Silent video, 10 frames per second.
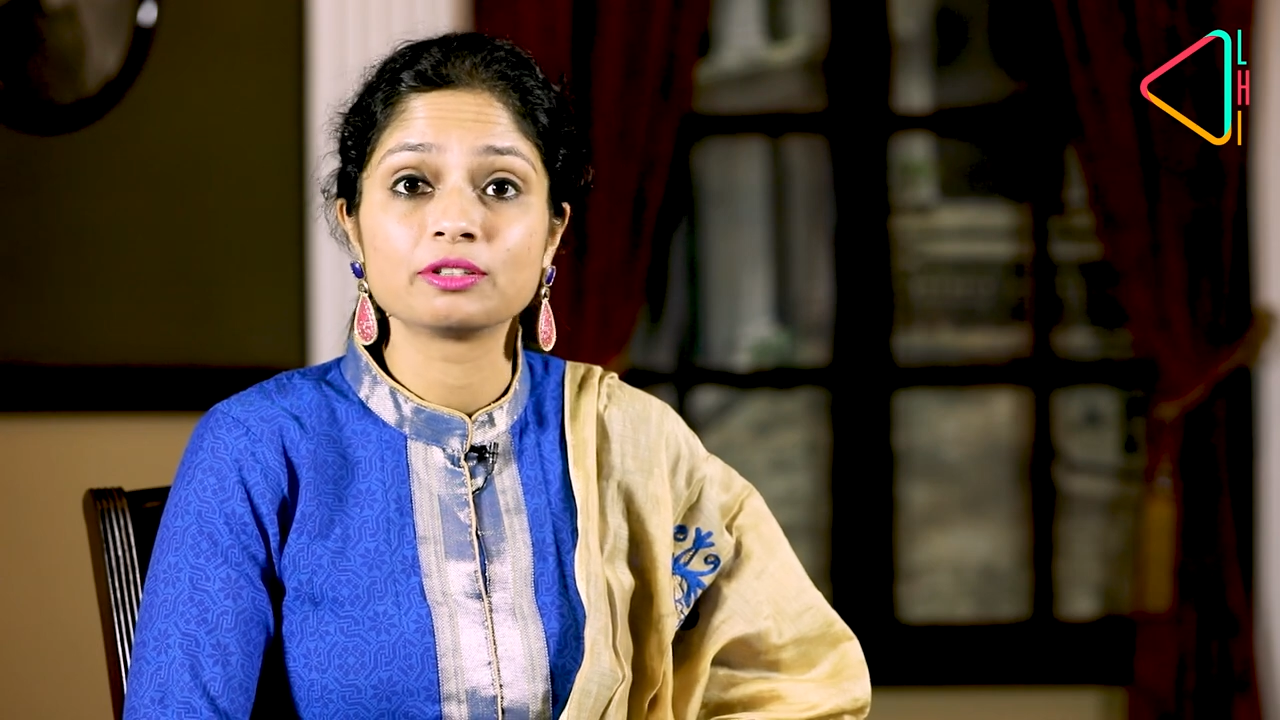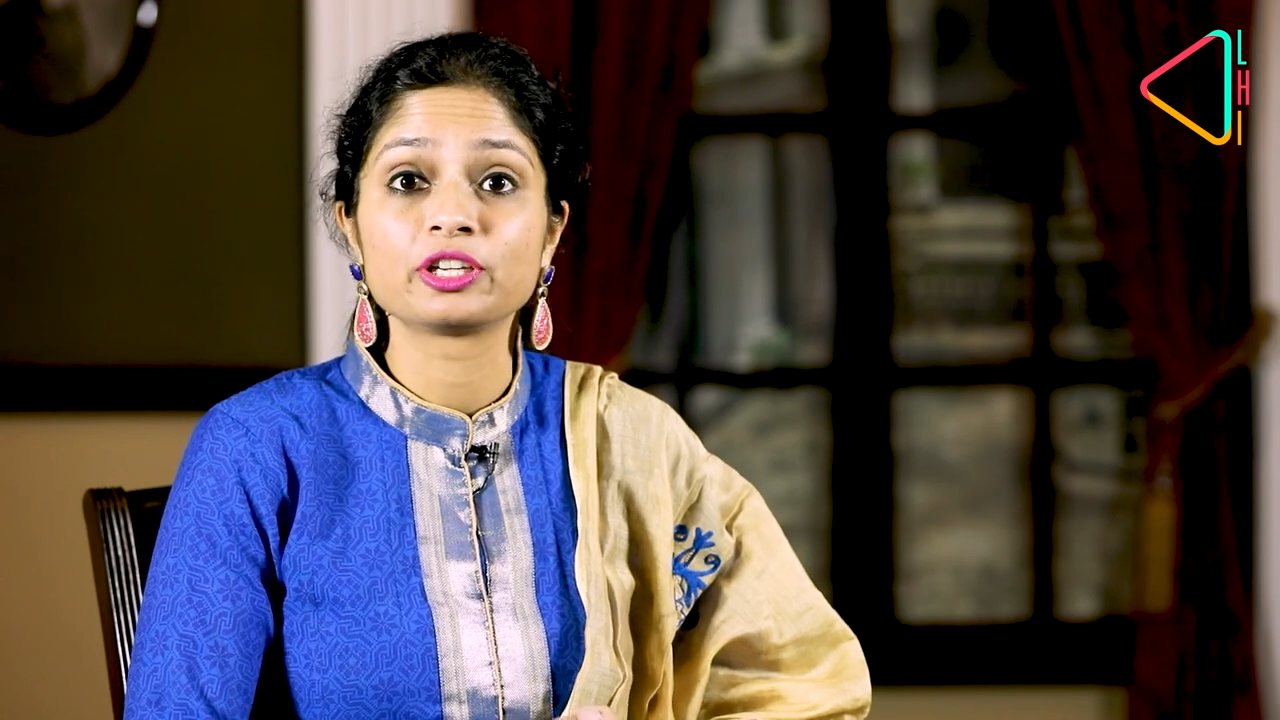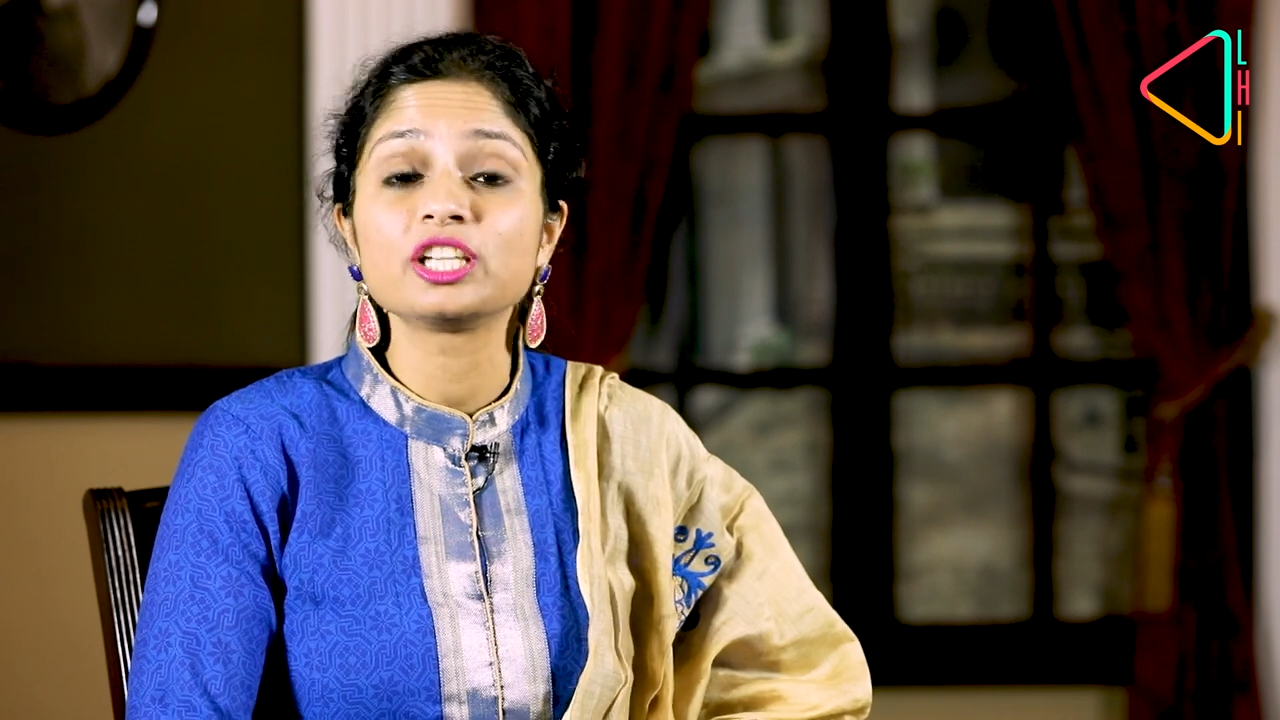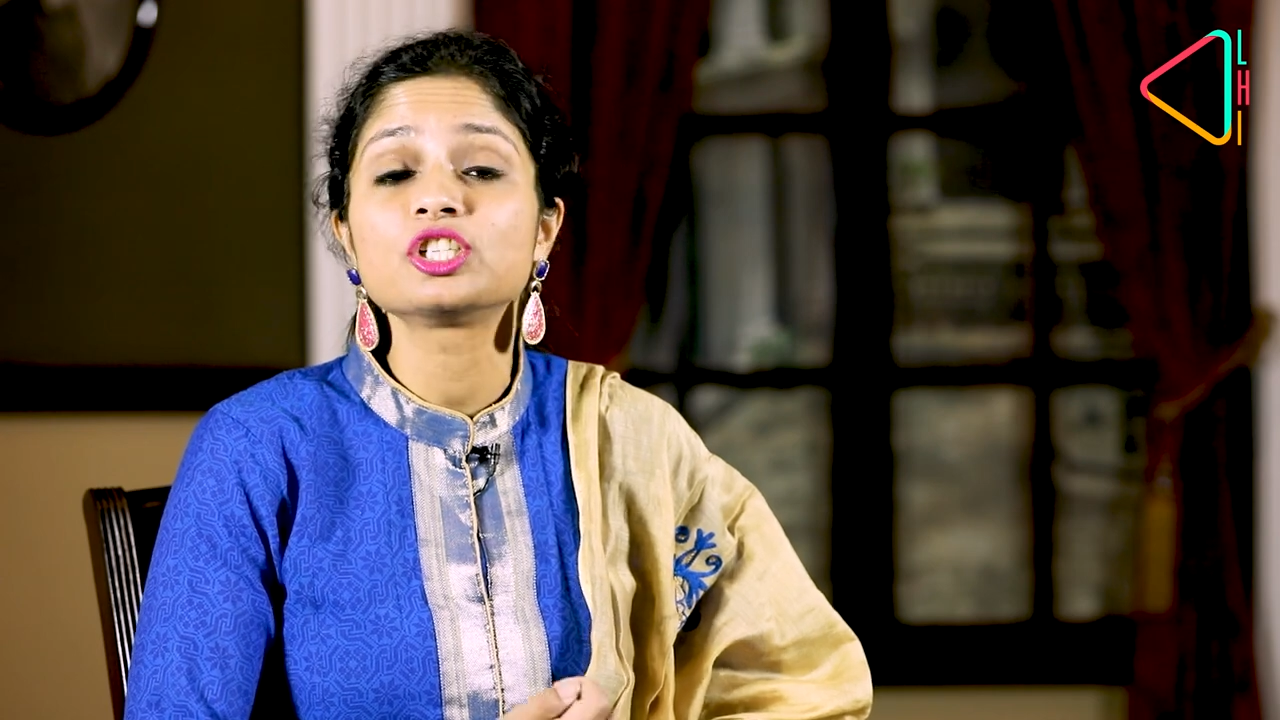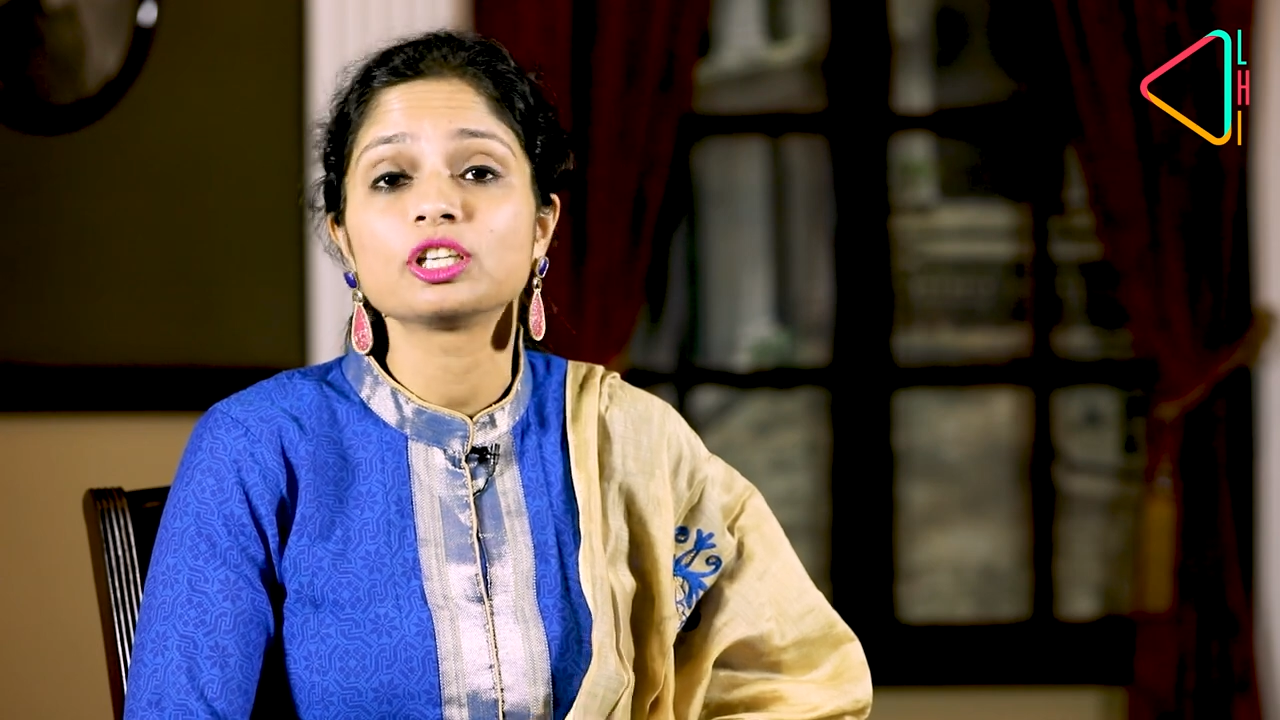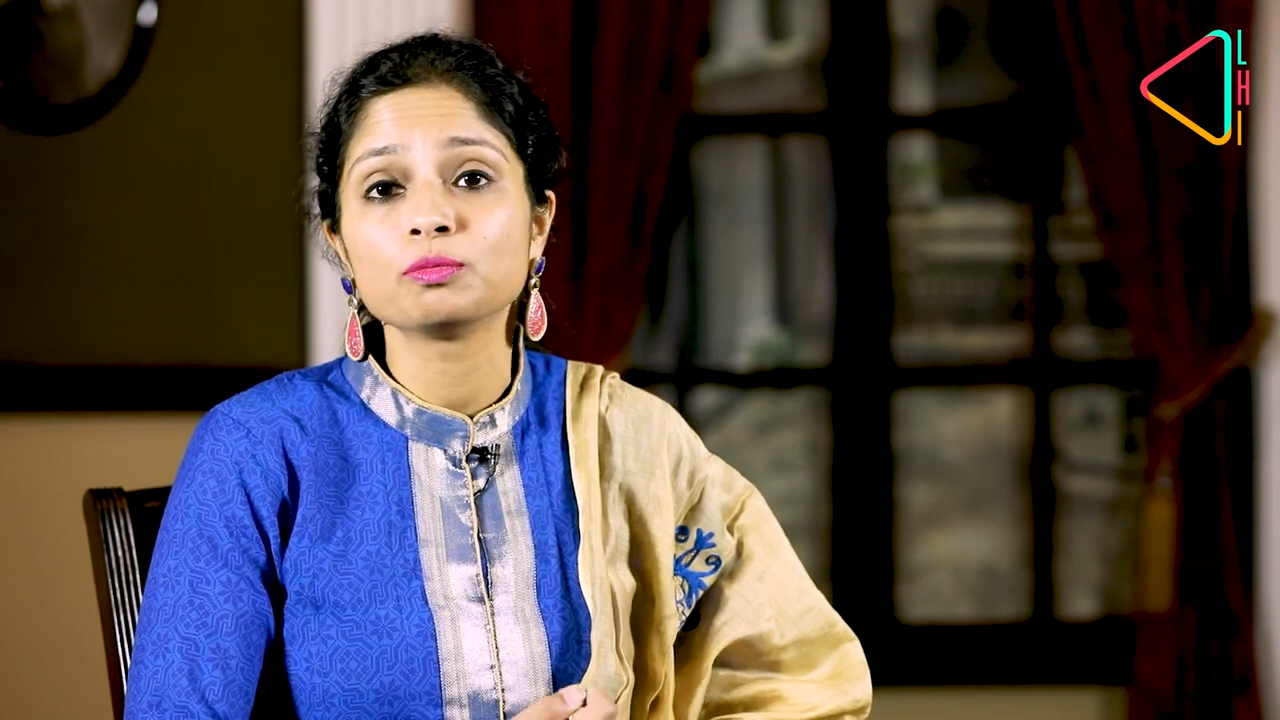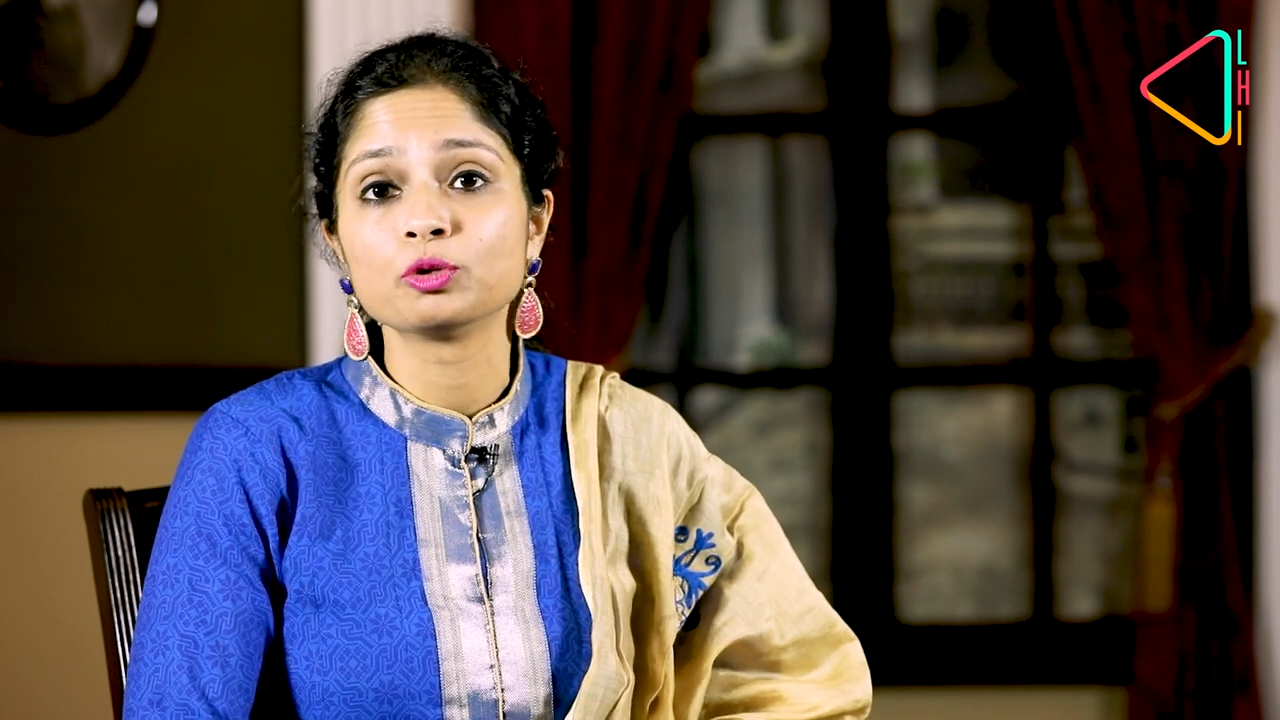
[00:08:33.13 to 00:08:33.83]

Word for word: reaching